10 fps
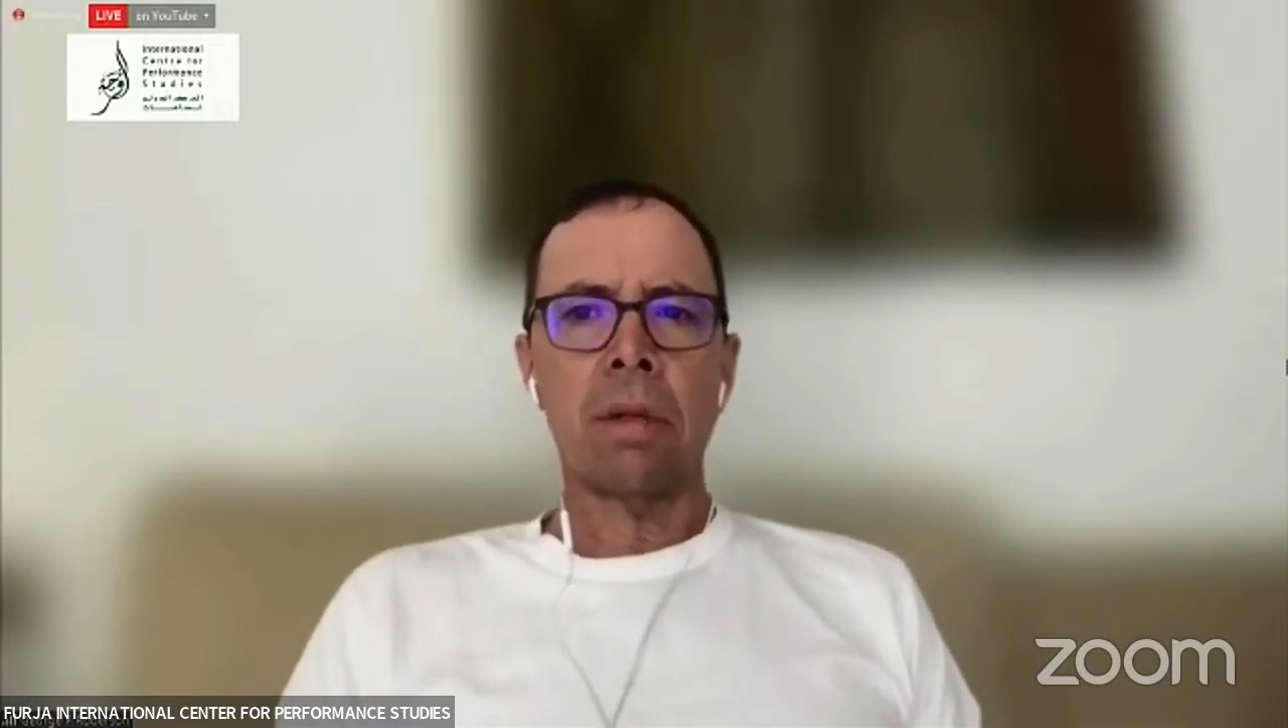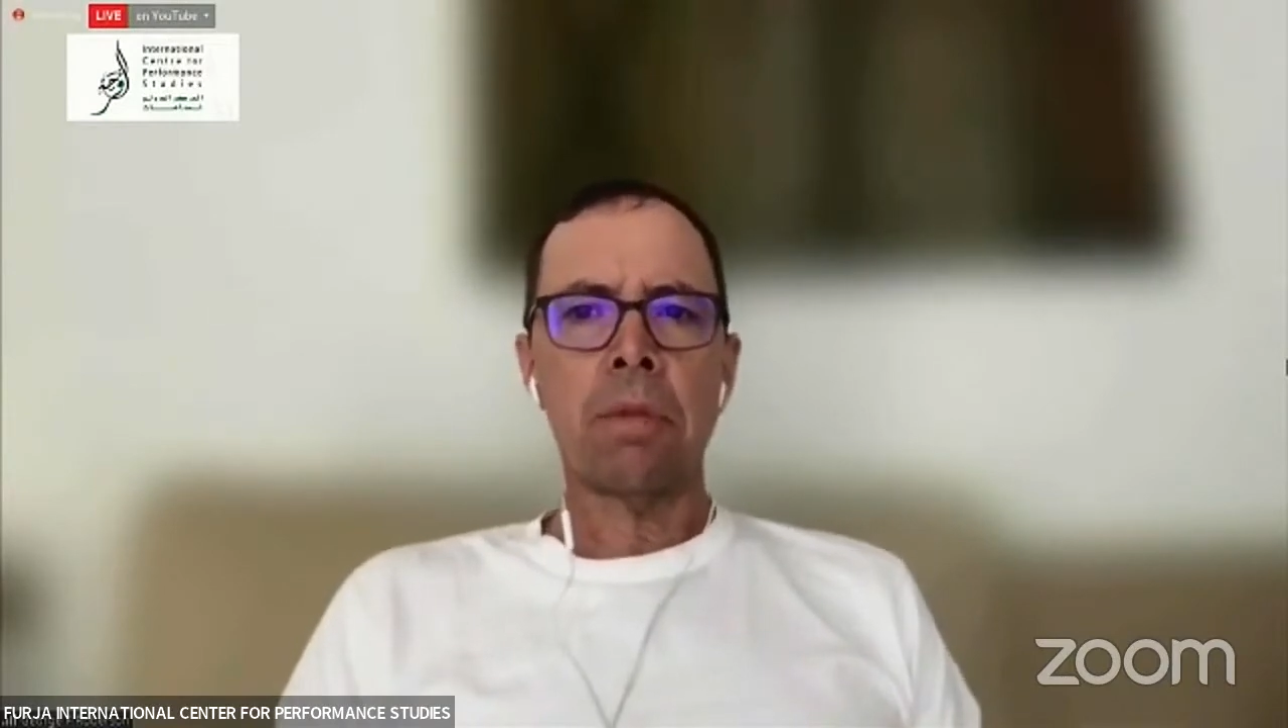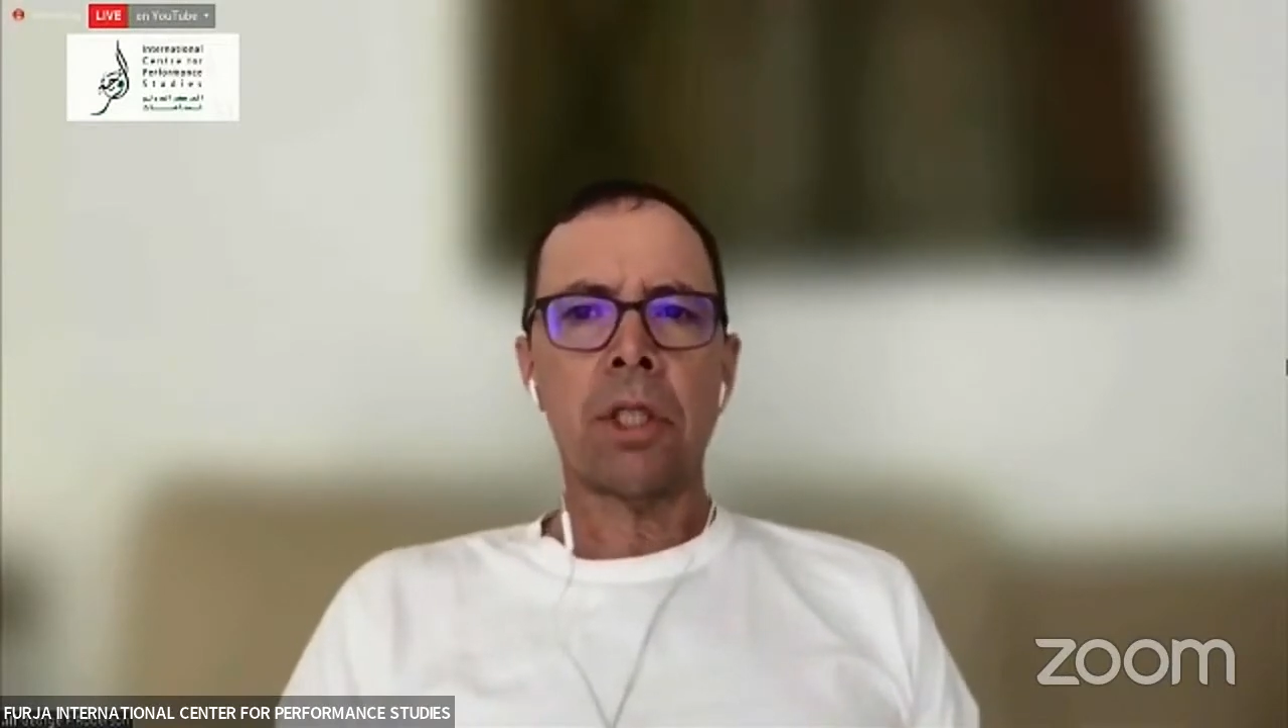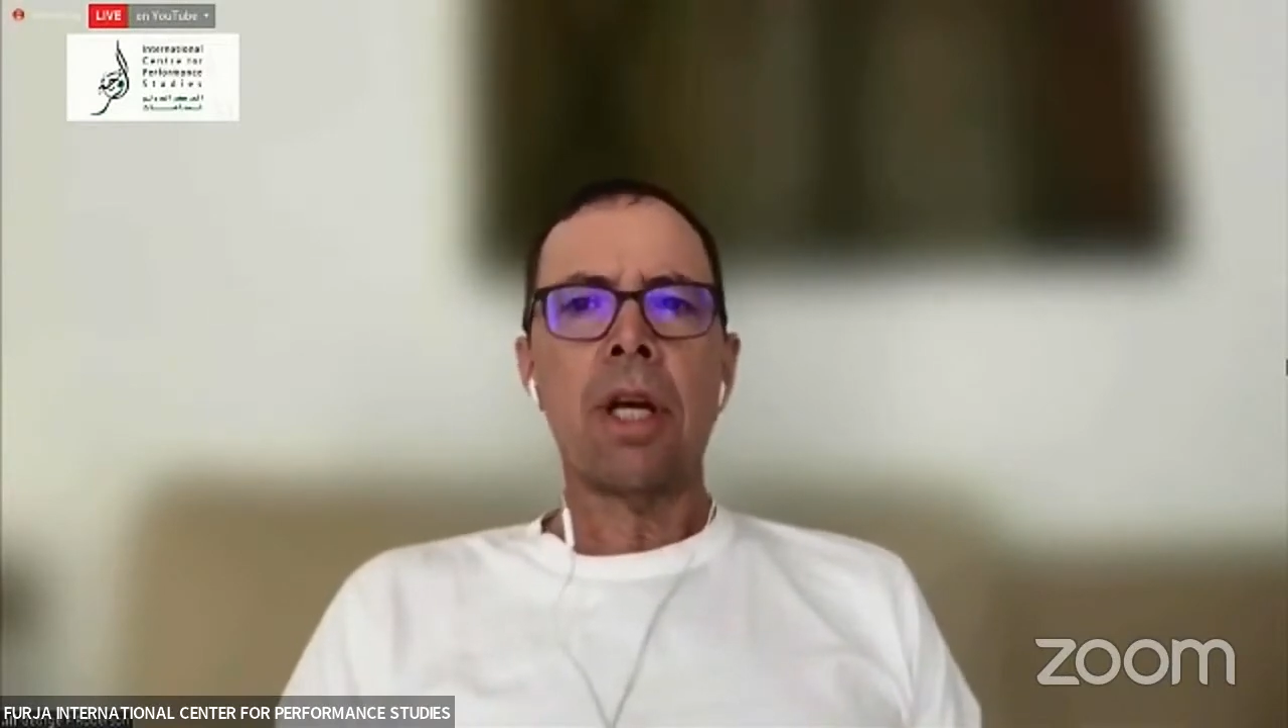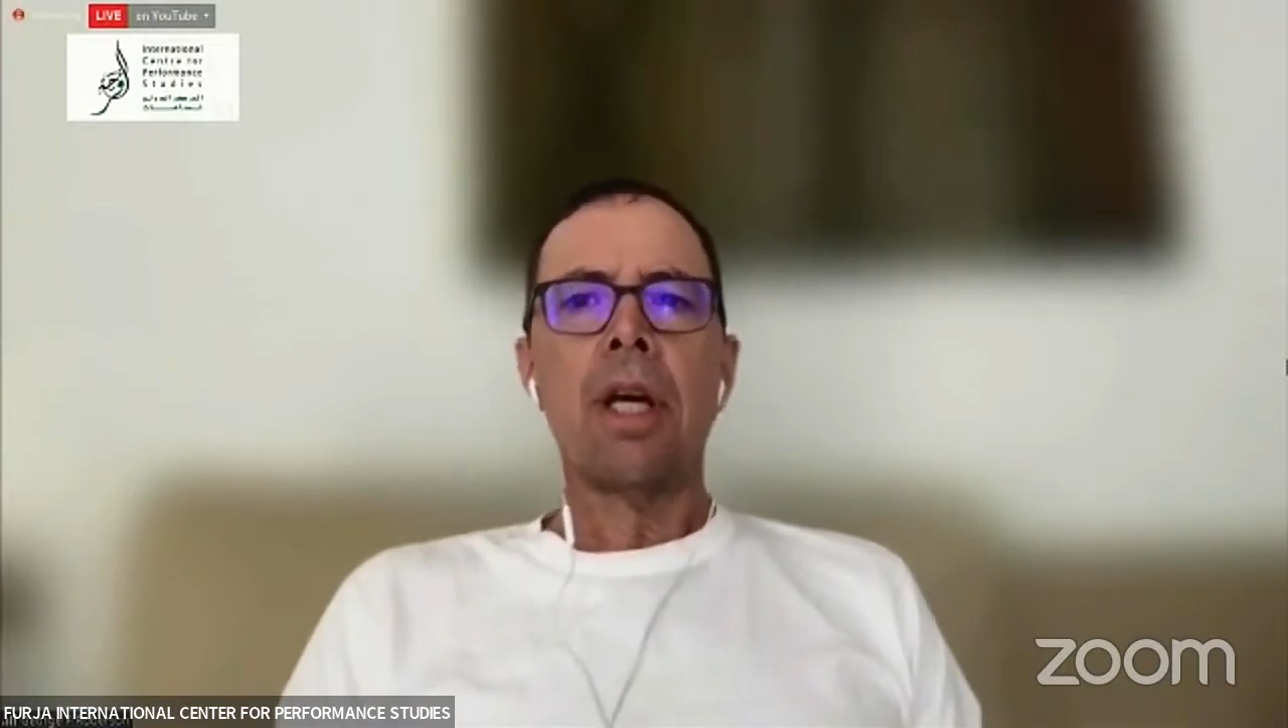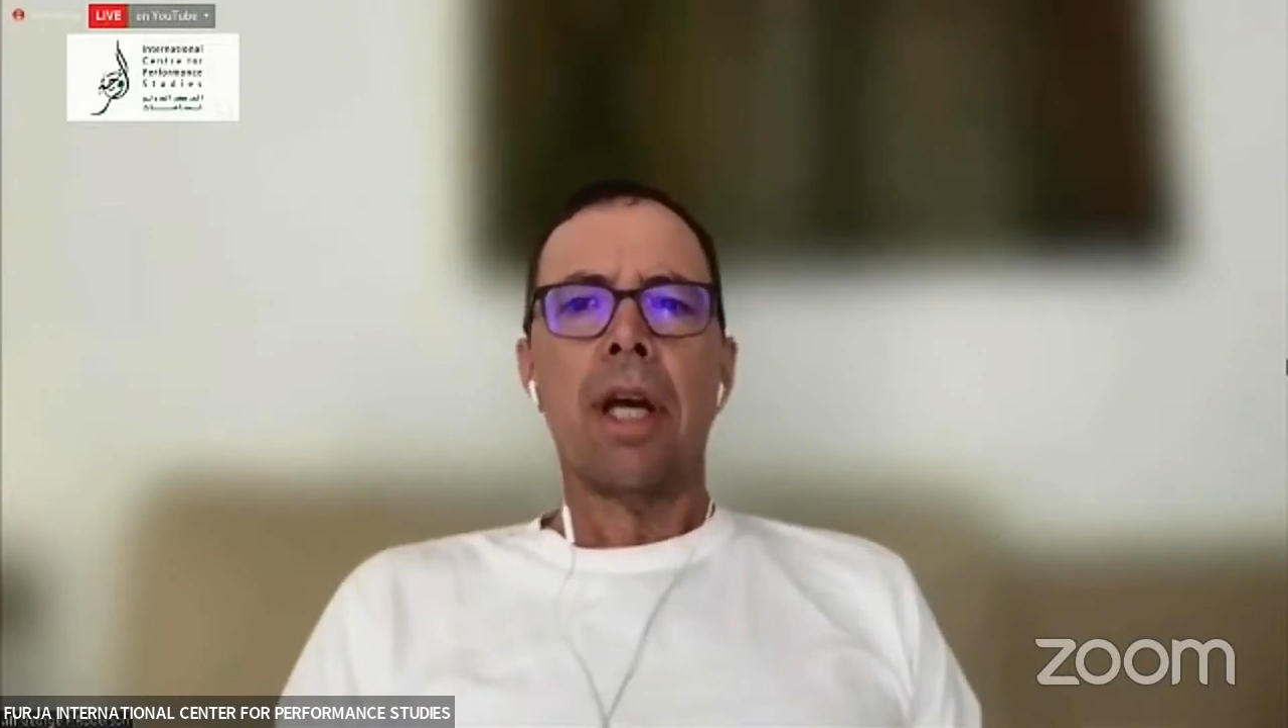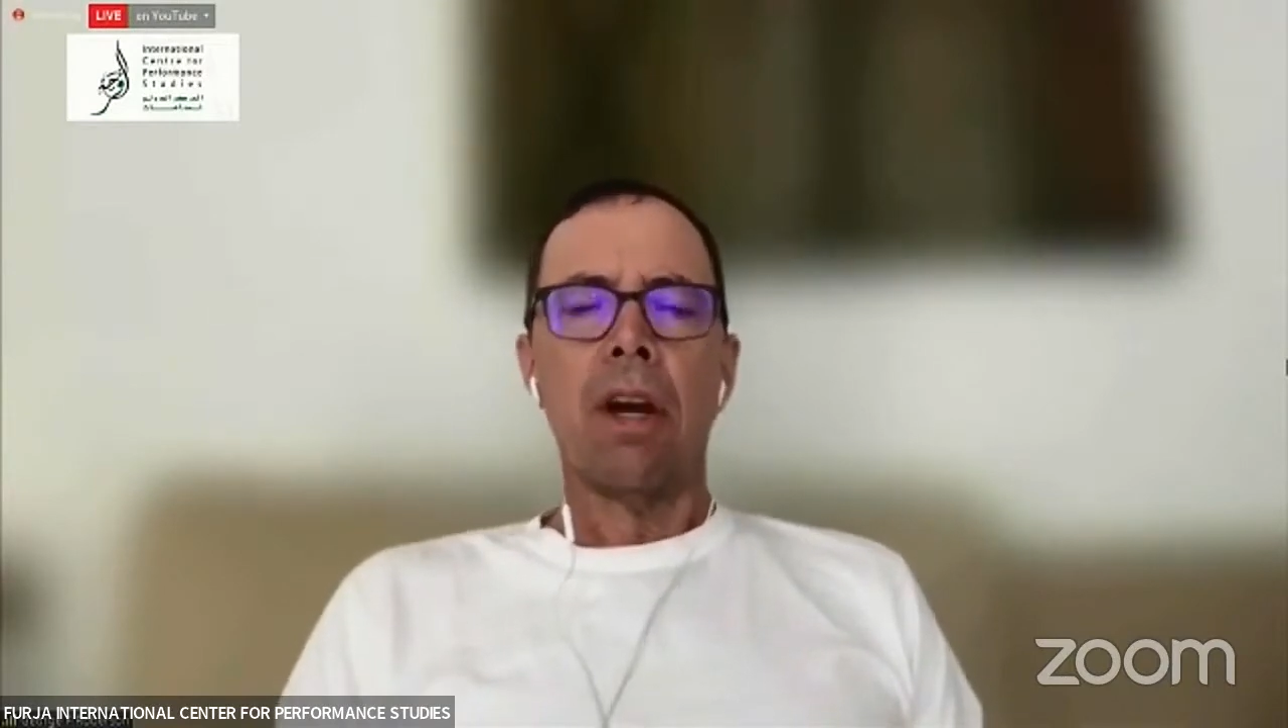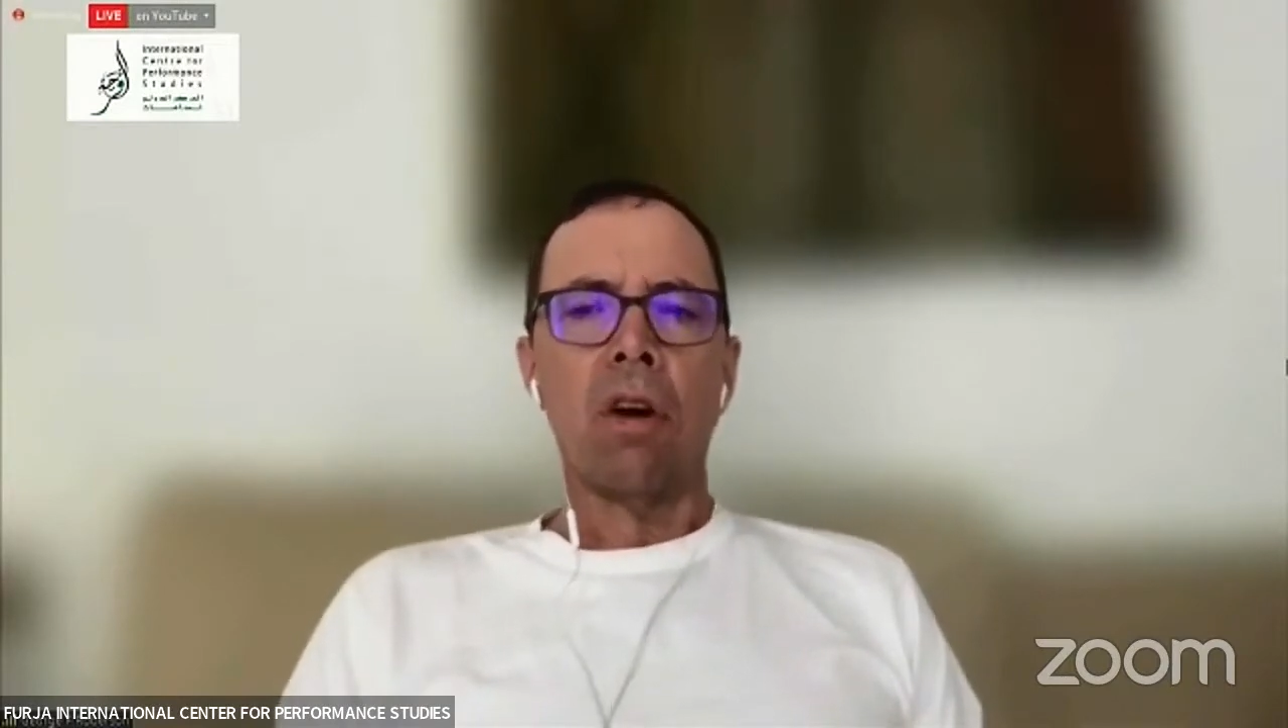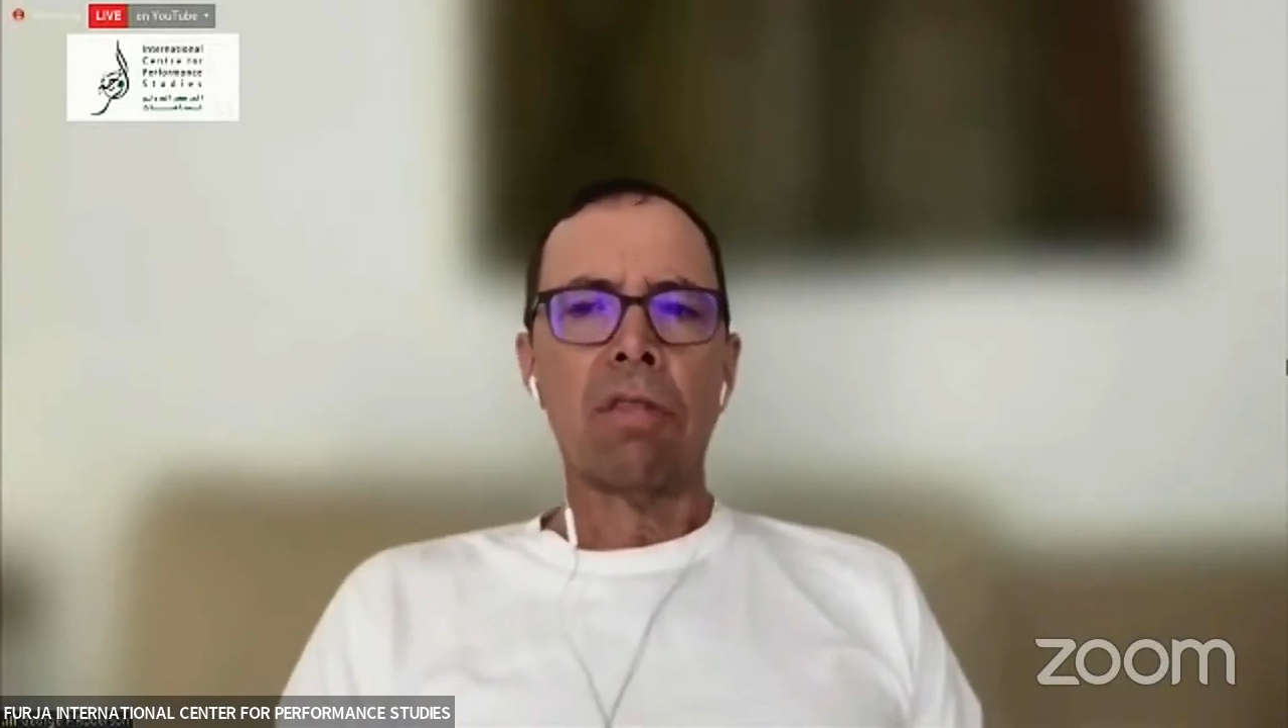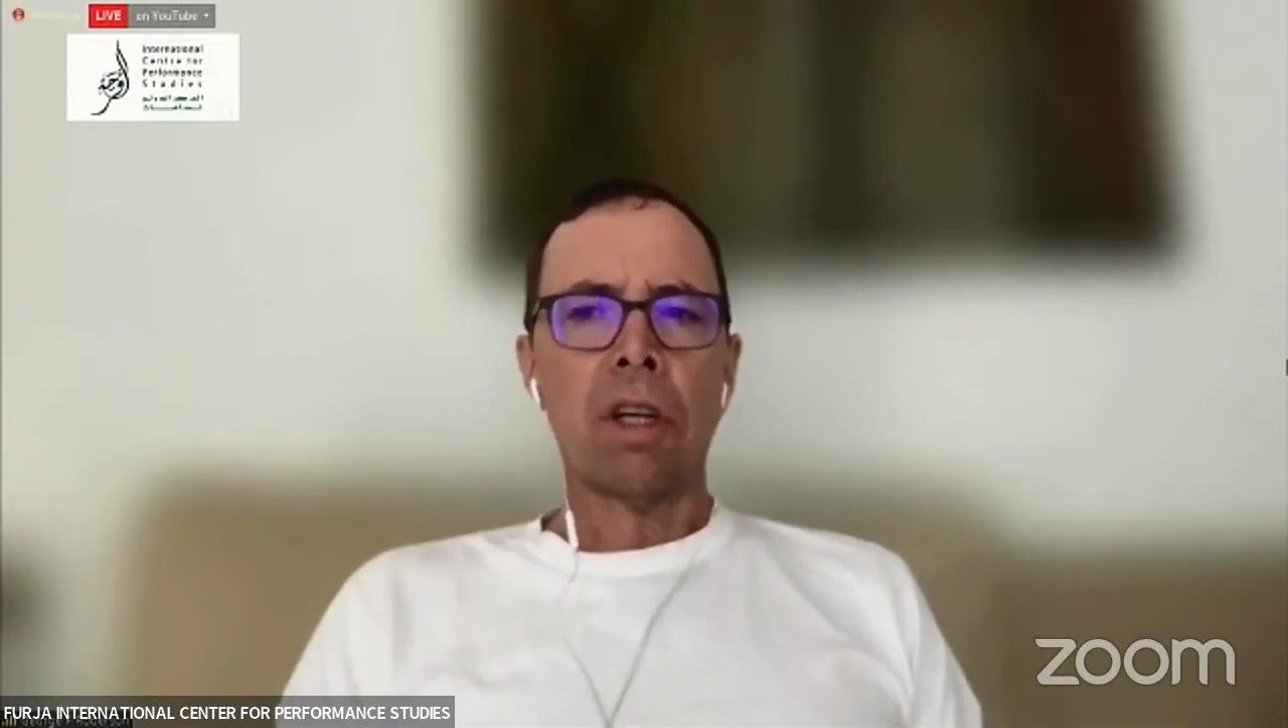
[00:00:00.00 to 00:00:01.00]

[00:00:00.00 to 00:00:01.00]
and overcome